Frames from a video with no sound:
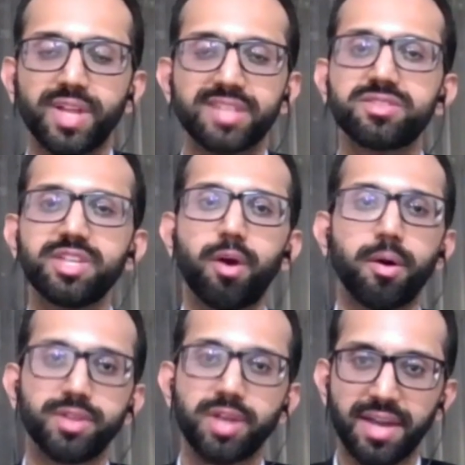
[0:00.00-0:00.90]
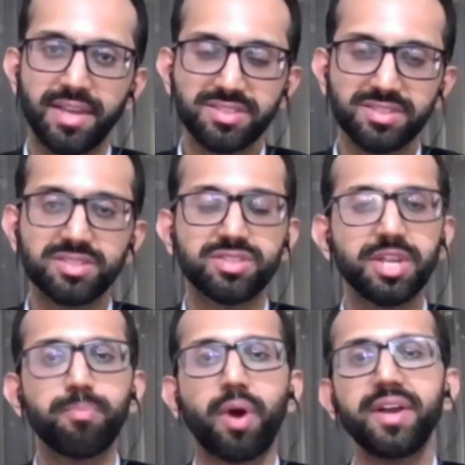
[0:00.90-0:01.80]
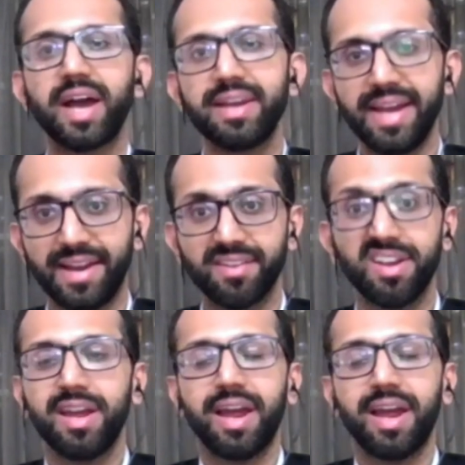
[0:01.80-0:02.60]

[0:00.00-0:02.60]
That's three, or the highest is three point nine eight.